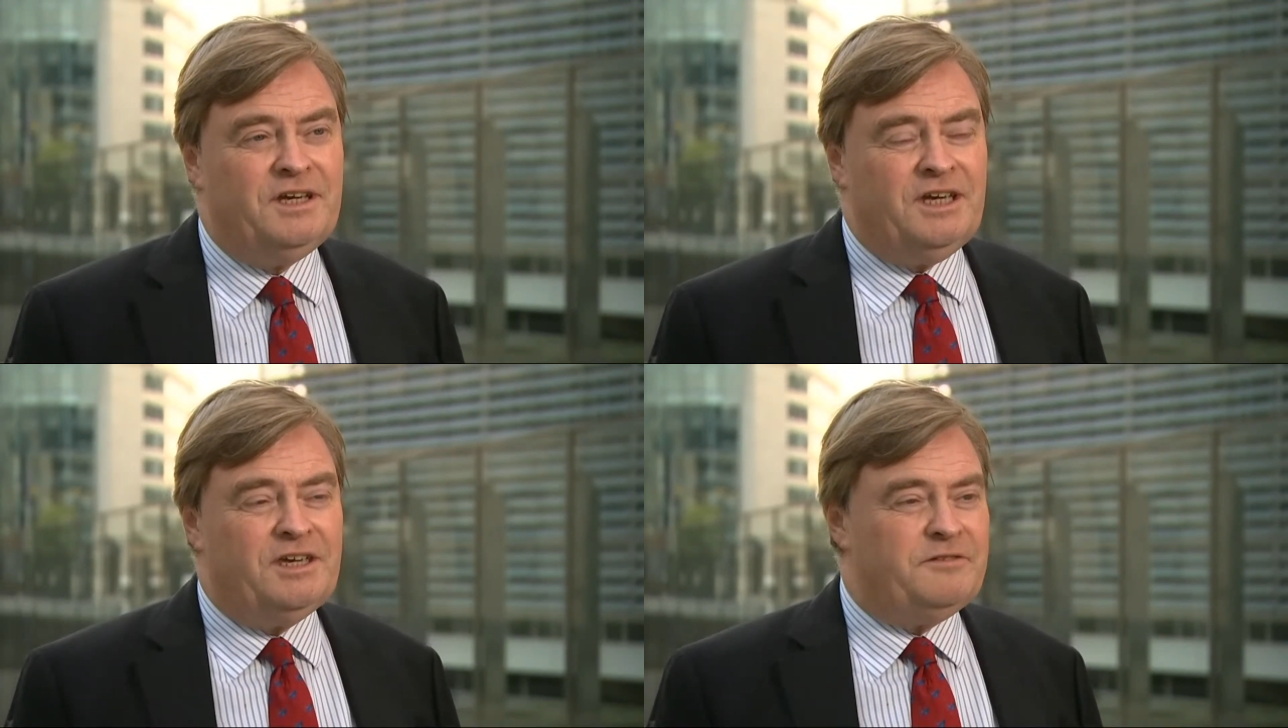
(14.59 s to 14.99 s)

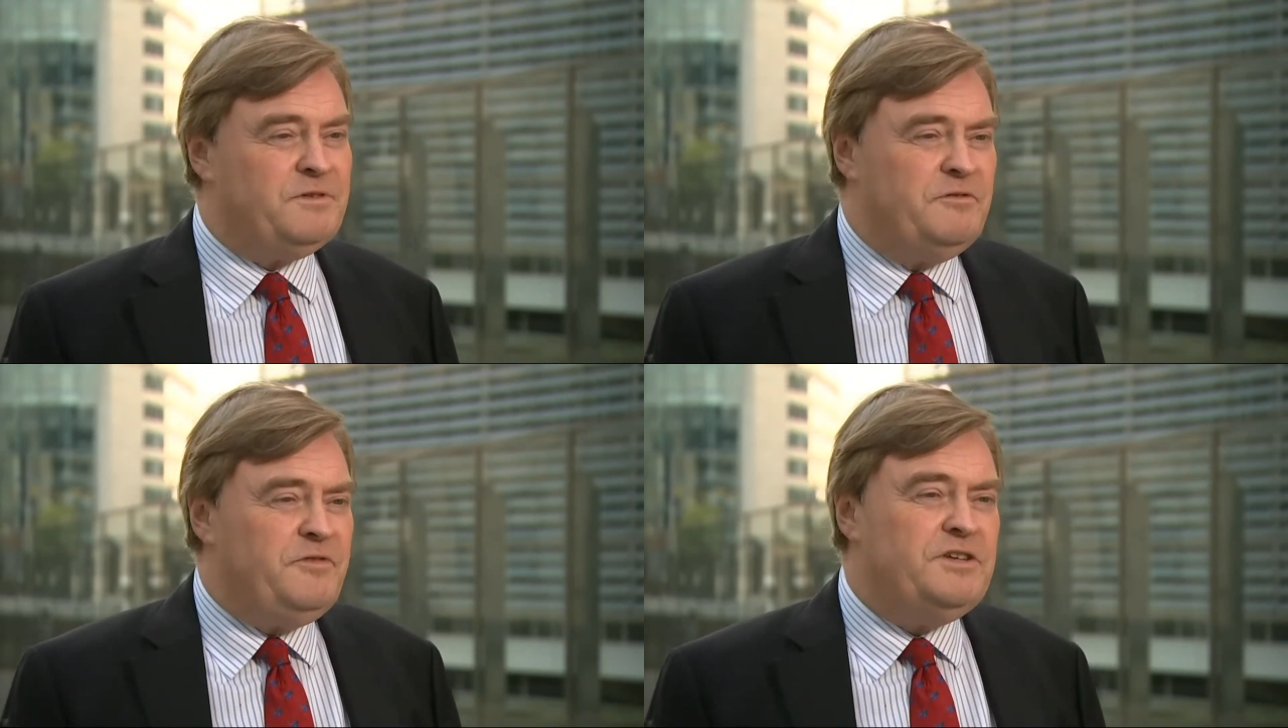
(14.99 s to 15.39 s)
It gives
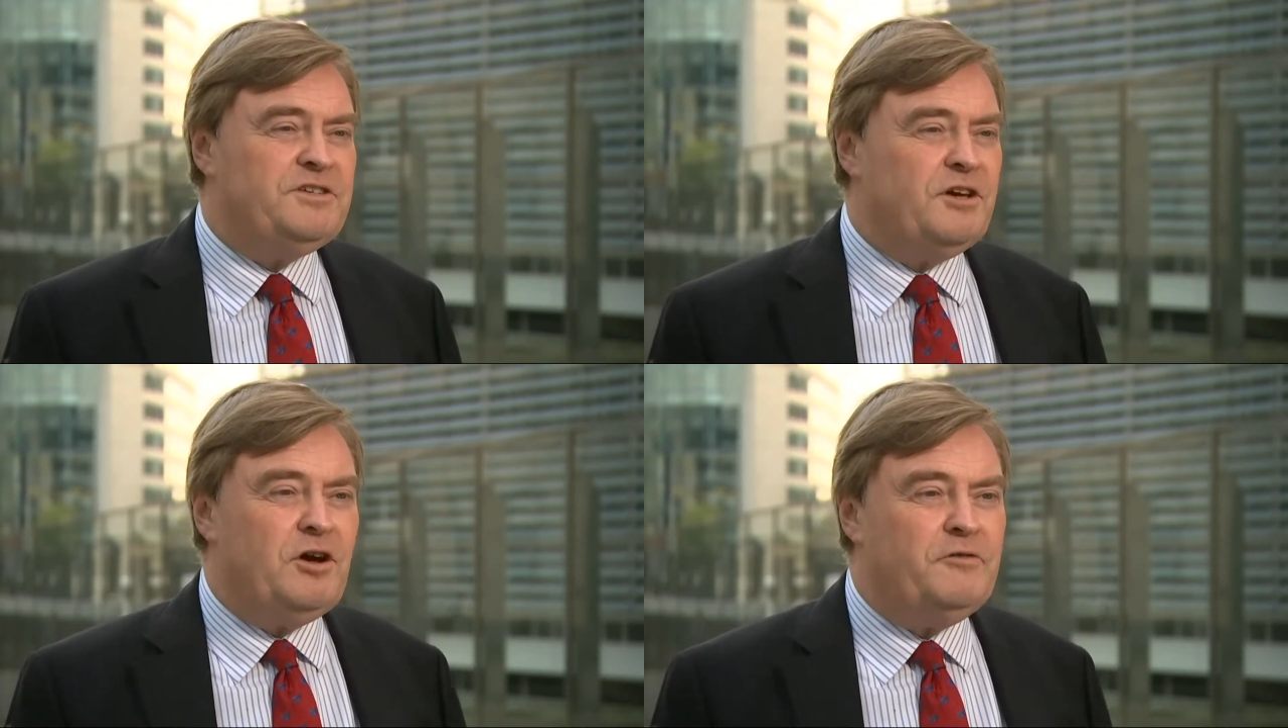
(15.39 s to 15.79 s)
them a
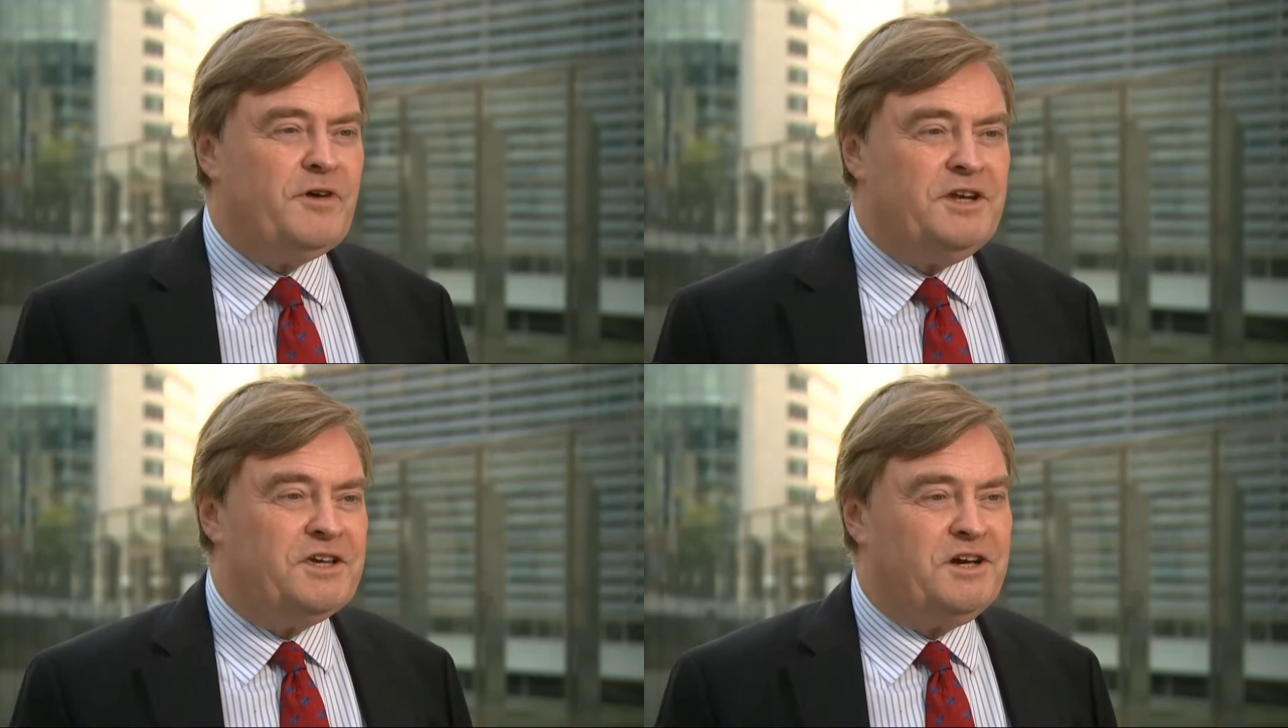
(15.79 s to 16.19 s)
veto over
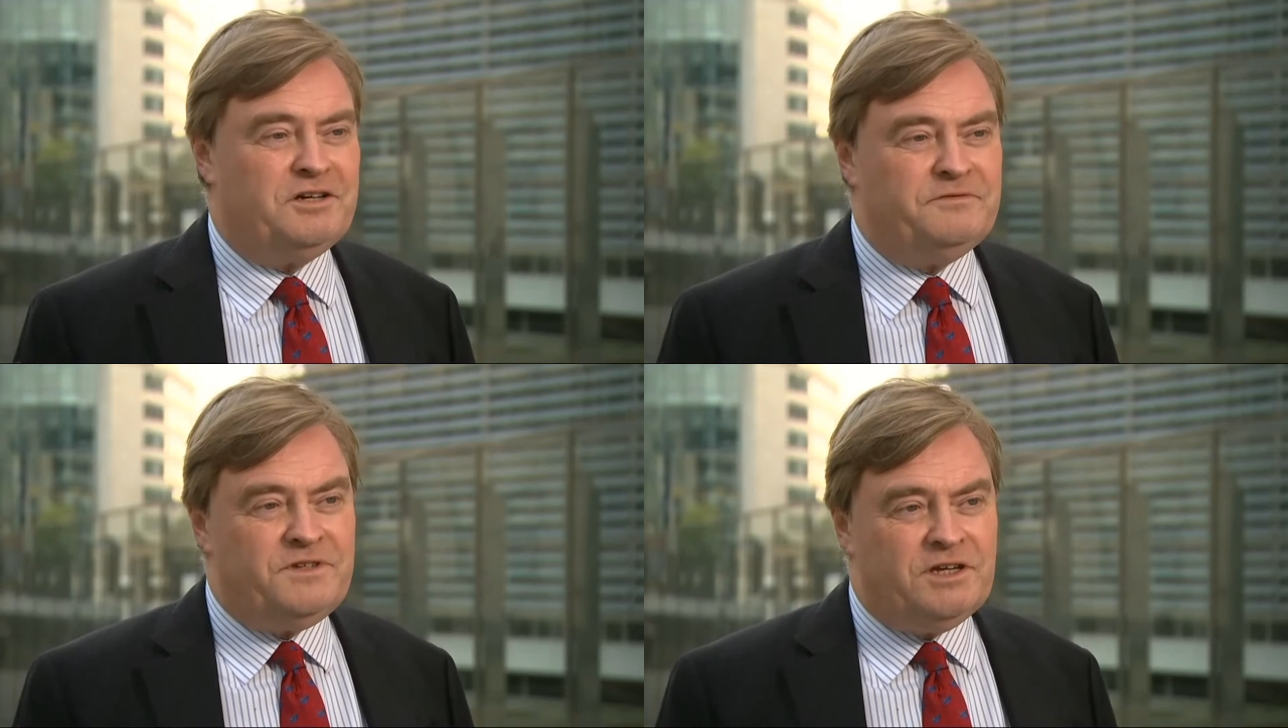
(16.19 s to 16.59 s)
any
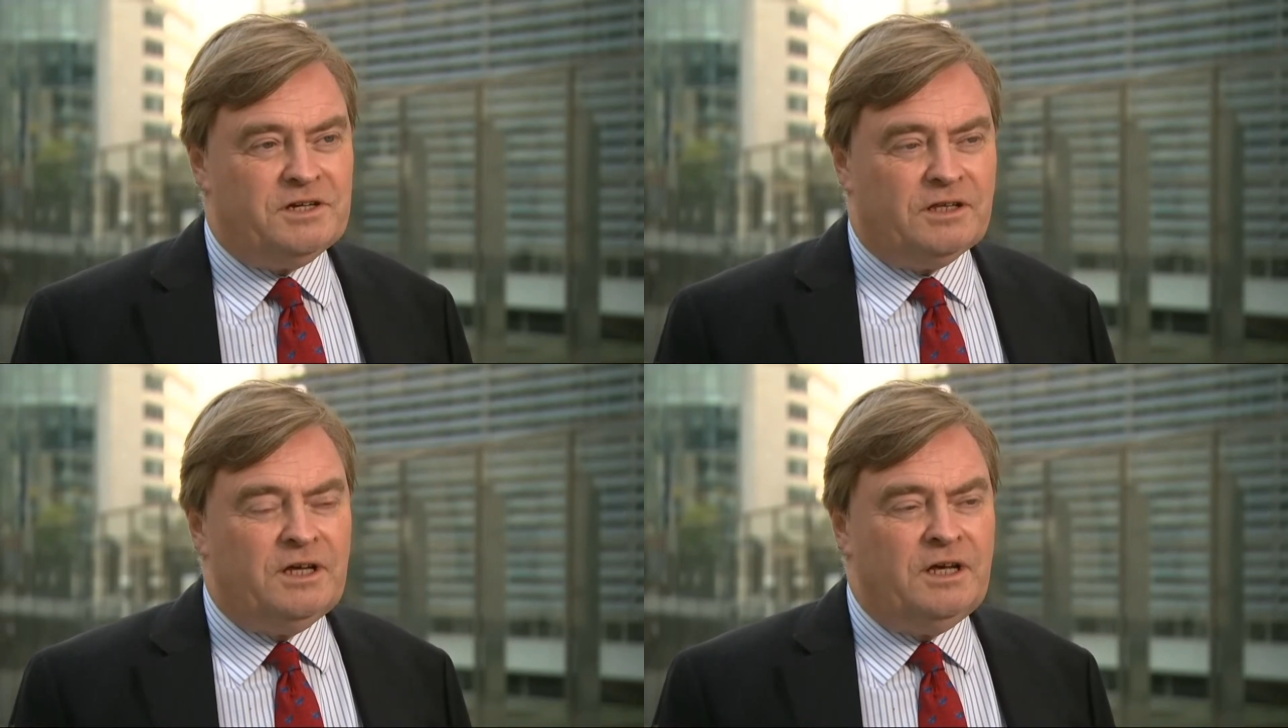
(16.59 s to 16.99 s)
kind of
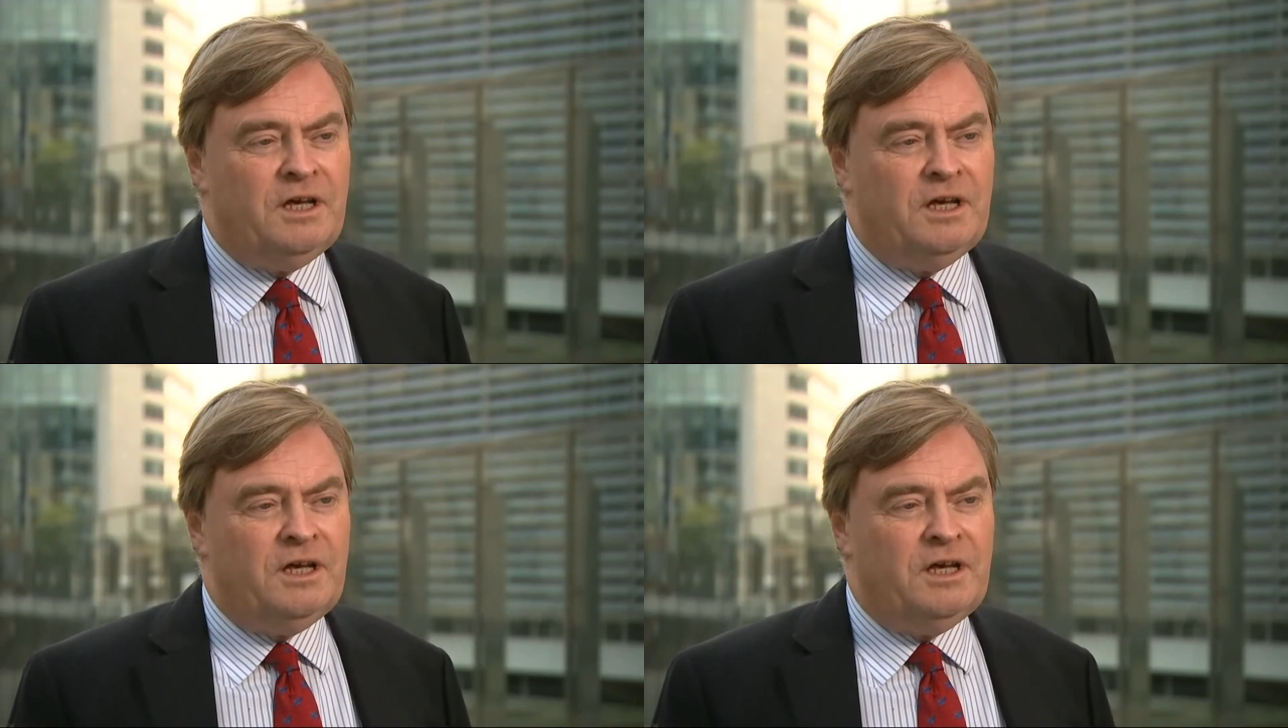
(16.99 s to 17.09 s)
deal.